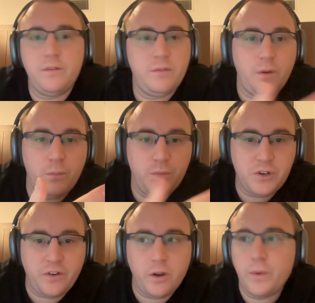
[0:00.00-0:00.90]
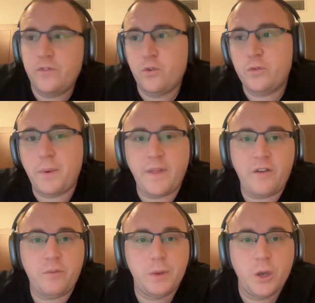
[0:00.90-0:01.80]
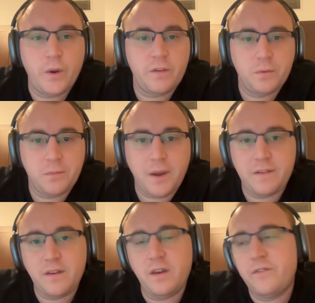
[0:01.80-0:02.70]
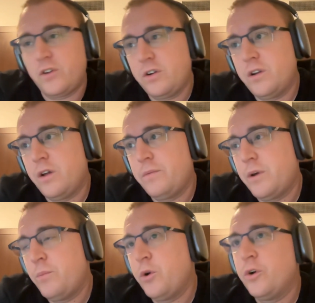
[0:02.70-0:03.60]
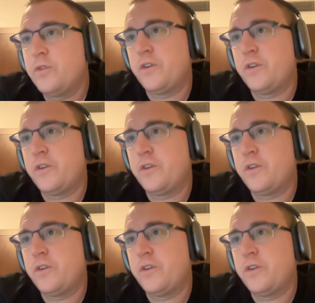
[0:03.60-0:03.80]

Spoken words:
And Shivani, we've talked about that from a US perspective and whatnot.